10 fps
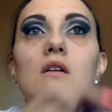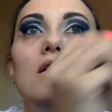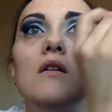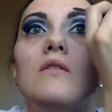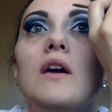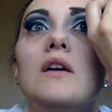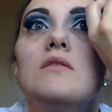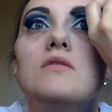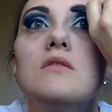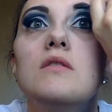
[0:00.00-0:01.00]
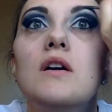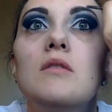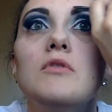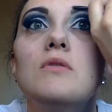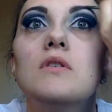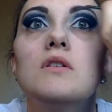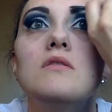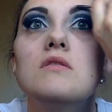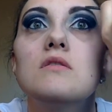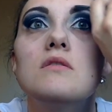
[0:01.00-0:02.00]
Okay, so now I'm going
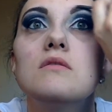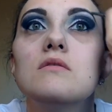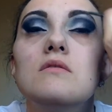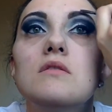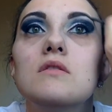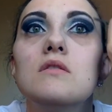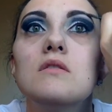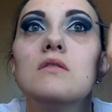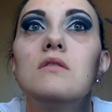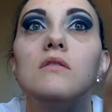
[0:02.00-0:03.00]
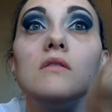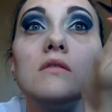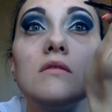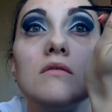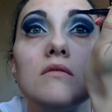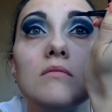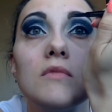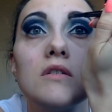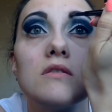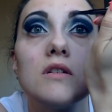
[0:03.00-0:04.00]
to
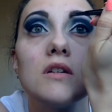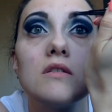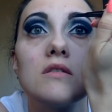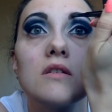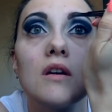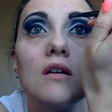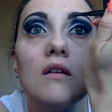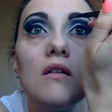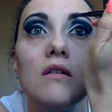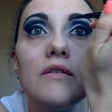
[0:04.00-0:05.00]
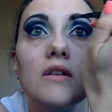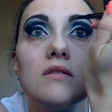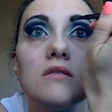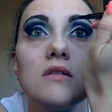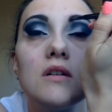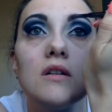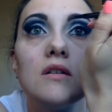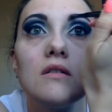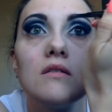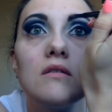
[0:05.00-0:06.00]
make sure I just get all this
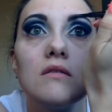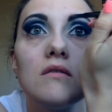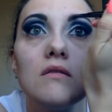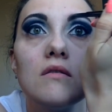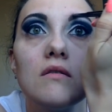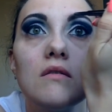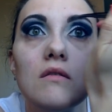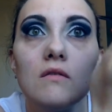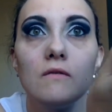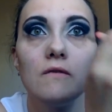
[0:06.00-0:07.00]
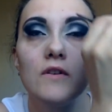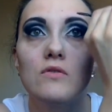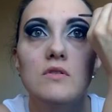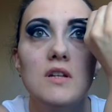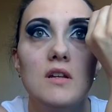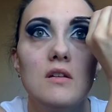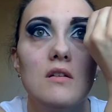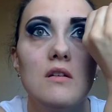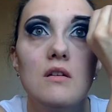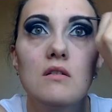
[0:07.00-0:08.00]
here filled in.